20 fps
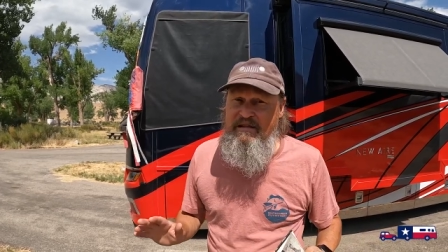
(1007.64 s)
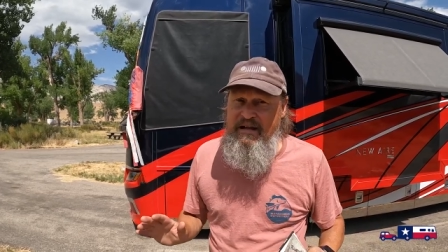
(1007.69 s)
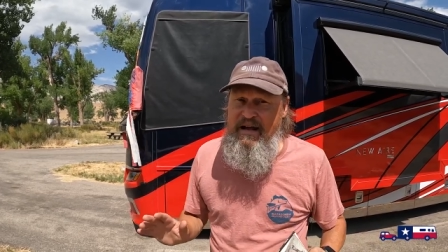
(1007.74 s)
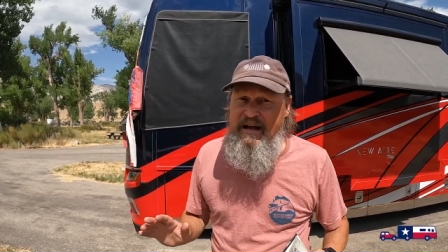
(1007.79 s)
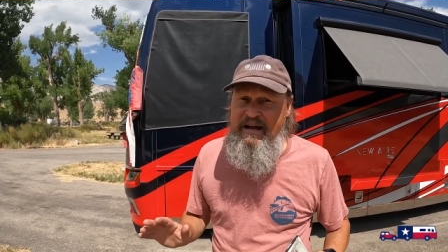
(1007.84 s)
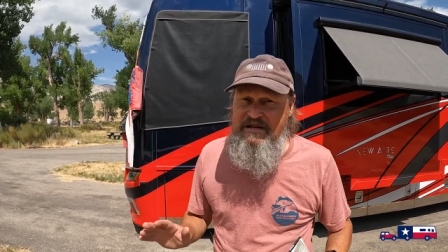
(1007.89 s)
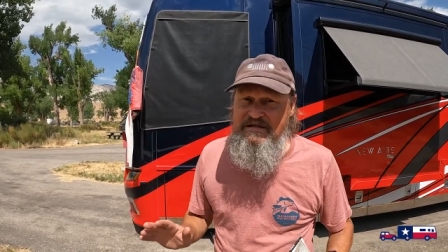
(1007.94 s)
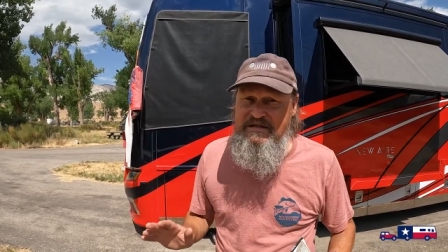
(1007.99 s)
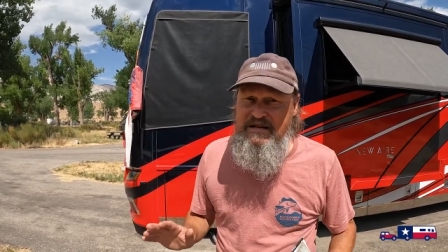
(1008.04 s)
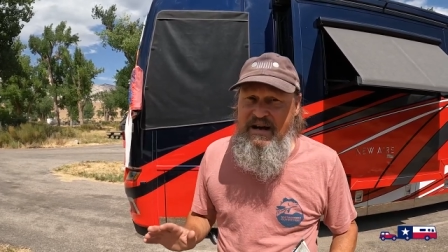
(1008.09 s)
the
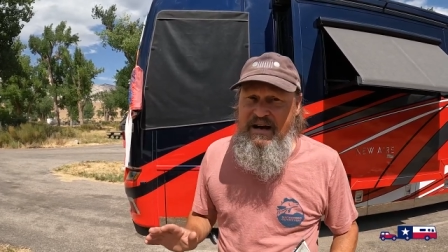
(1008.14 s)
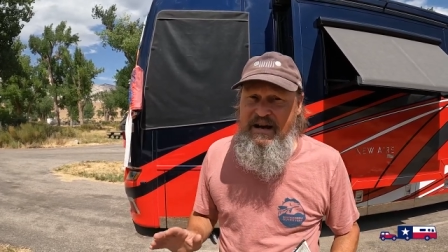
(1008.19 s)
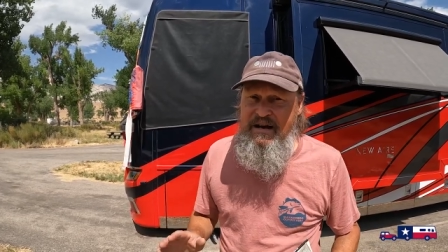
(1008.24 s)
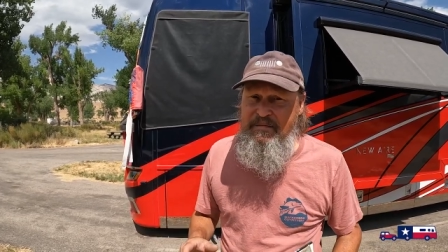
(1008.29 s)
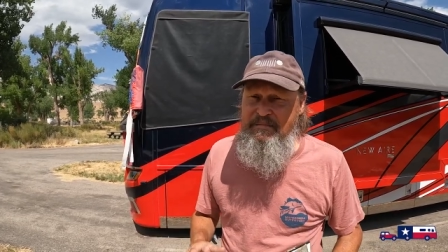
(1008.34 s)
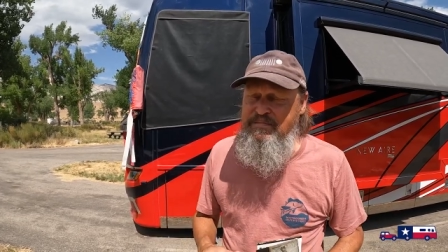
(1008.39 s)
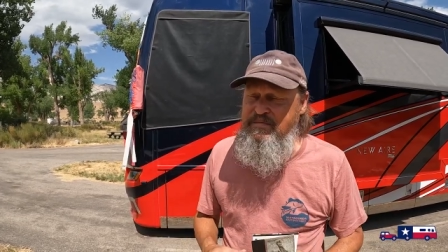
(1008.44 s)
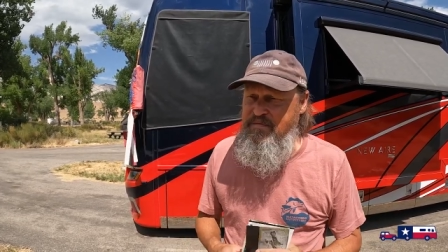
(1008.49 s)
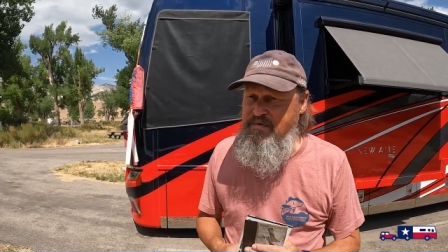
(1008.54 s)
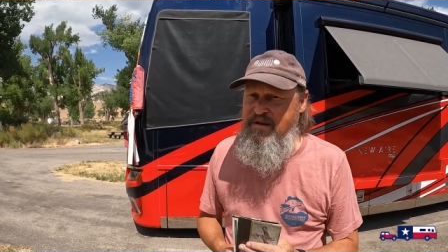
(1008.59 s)
last
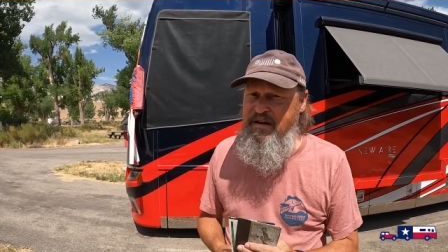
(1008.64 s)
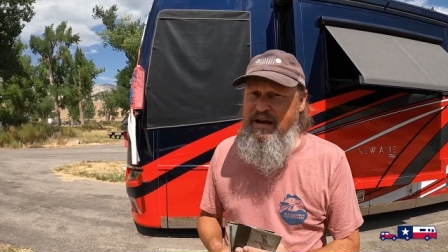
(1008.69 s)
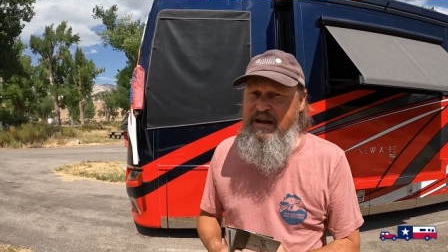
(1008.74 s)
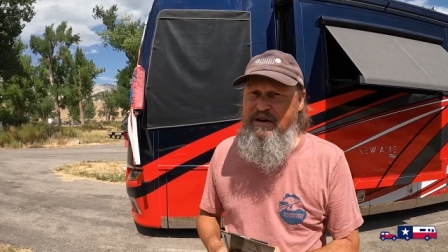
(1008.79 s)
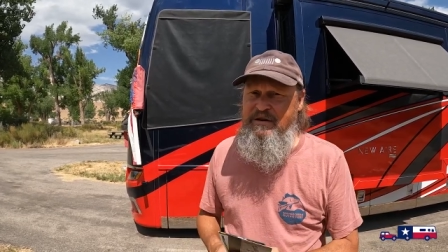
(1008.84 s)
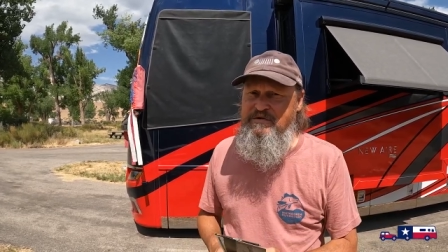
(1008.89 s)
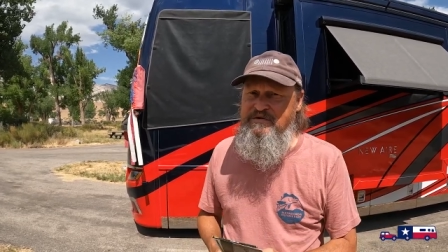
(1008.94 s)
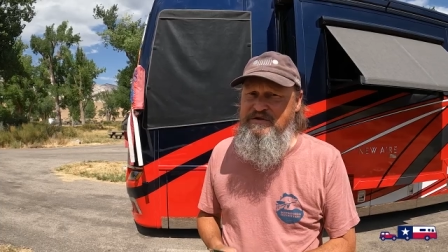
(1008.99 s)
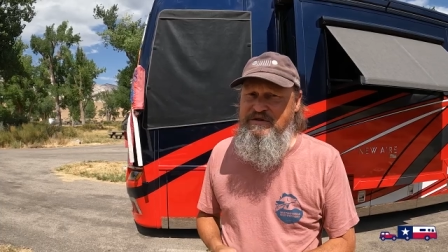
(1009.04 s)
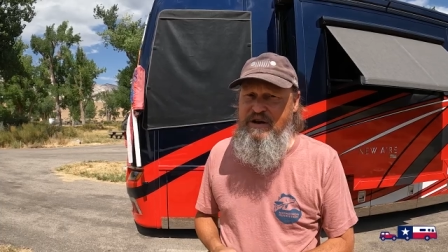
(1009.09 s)
time, you
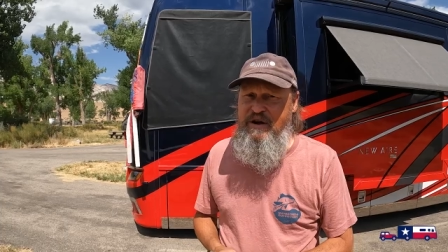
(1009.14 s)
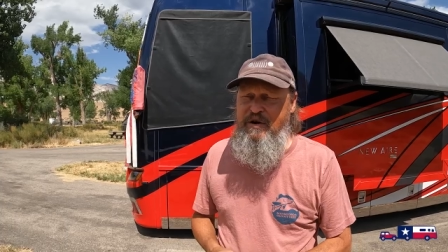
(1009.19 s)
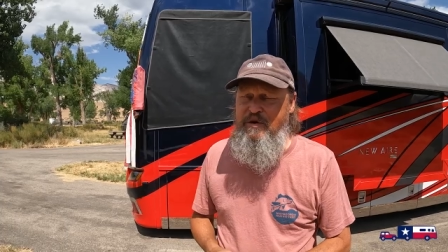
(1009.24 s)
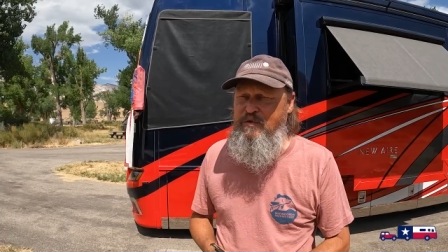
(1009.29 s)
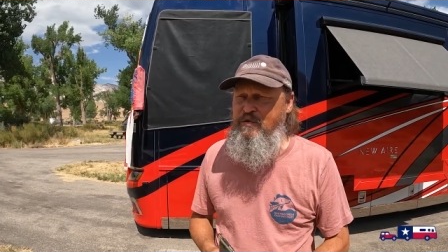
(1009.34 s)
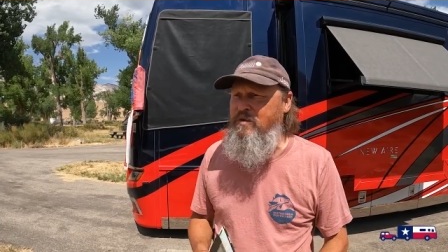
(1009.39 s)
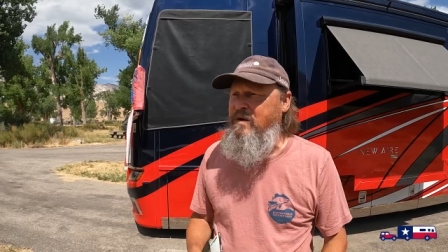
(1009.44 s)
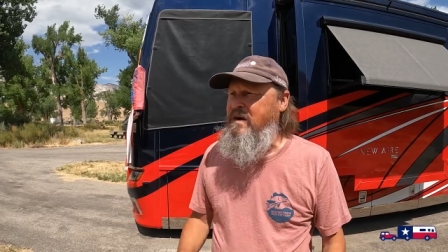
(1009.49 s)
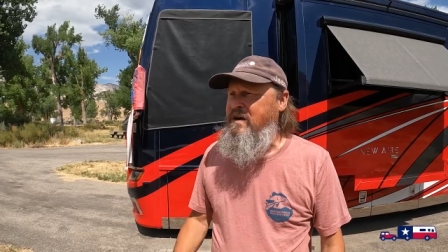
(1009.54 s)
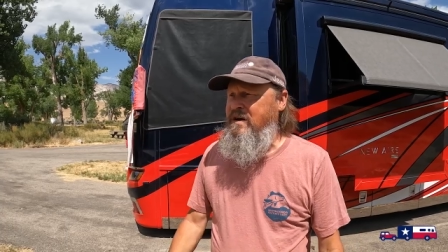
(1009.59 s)
know,
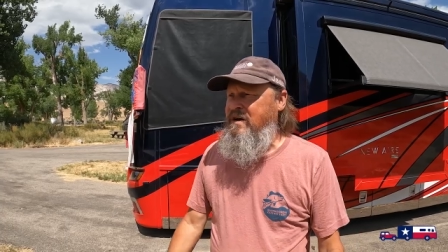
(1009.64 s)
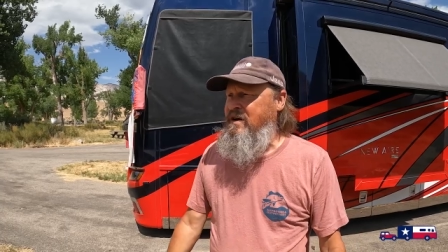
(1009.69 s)
so